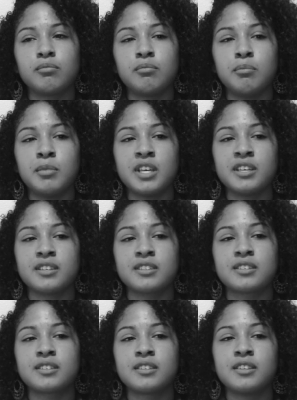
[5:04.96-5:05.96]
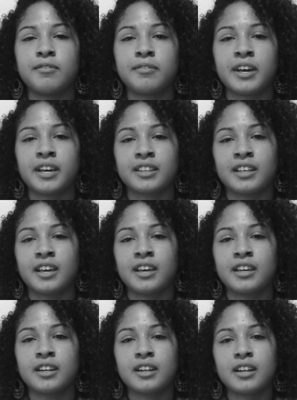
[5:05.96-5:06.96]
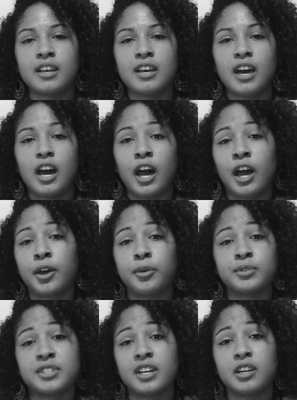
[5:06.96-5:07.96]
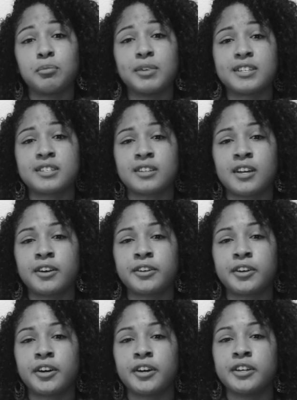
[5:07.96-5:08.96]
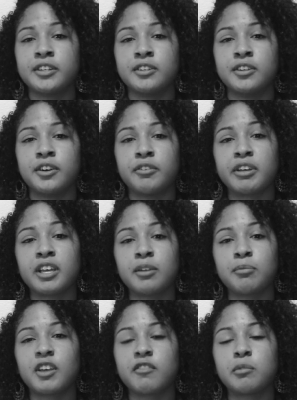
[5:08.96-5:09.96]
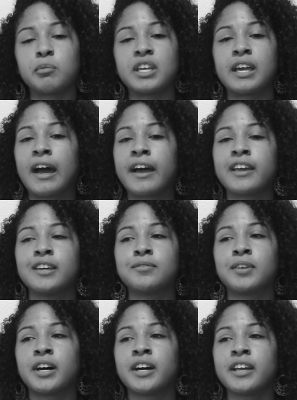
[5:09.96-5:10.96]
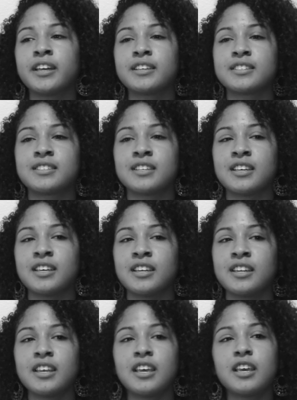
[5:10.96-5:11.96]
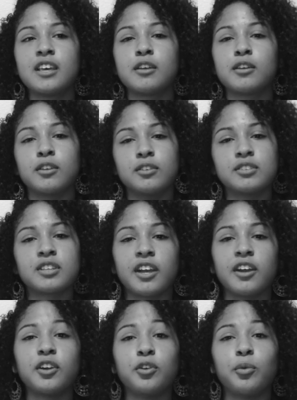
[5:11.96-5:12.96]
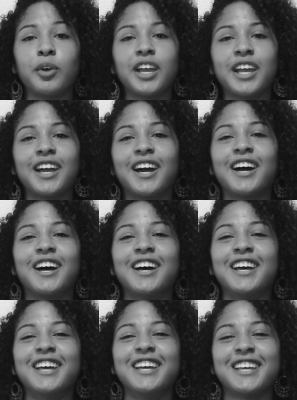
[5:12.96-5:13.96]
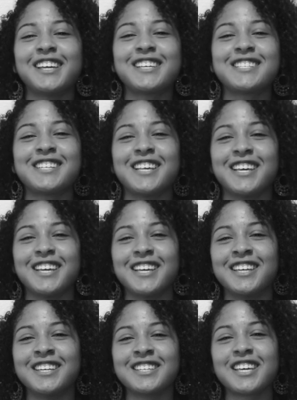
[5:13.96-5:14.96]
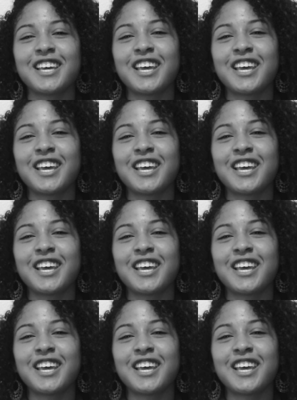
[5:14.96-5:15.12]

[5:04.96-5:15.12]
missed the fact that I was gonna miss out on, you know, him giving me guy advice and scaring away guys and